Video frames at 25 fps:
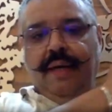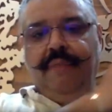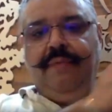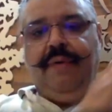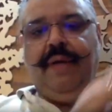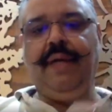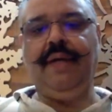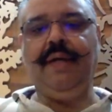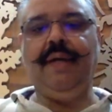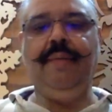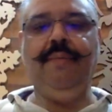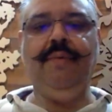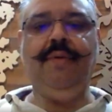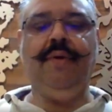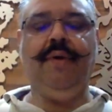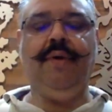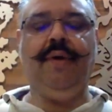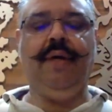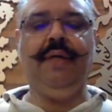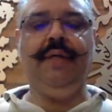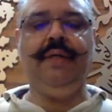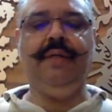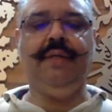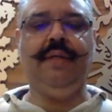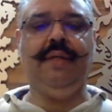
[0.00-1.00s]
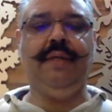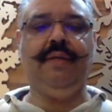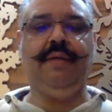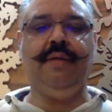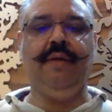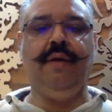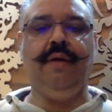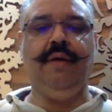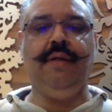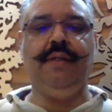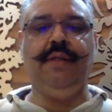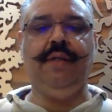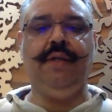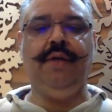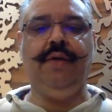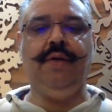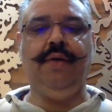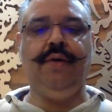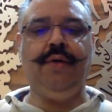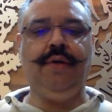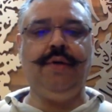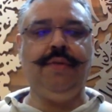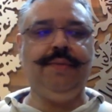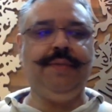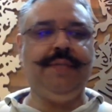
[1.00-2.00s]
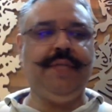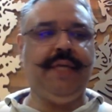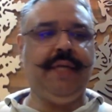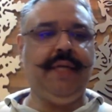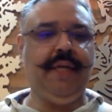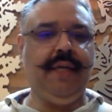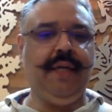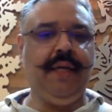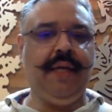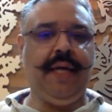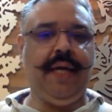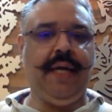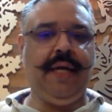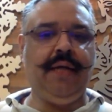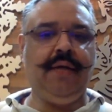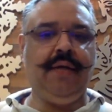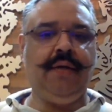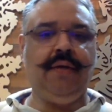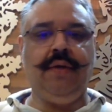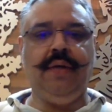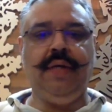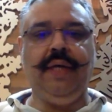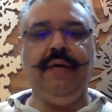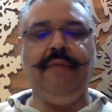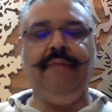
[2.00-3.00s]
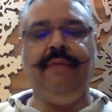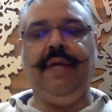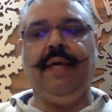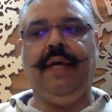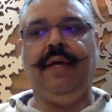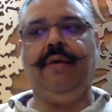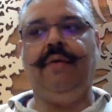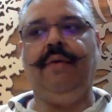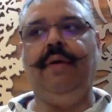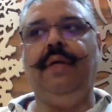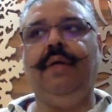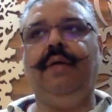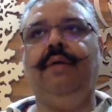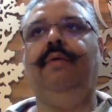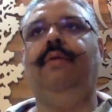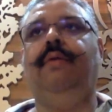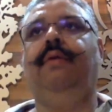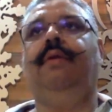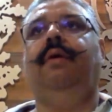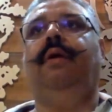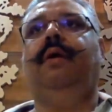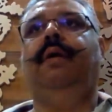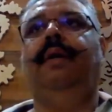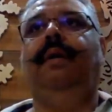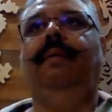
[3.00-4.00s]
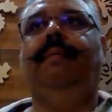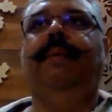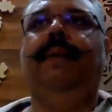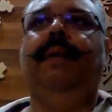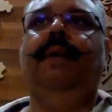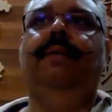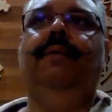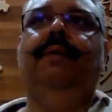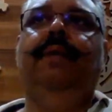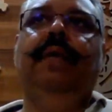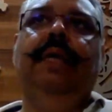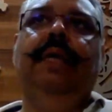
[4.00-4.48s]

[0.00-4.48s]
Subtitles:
welcome to Honest Astrology YouTube channel, and today we are going to talk about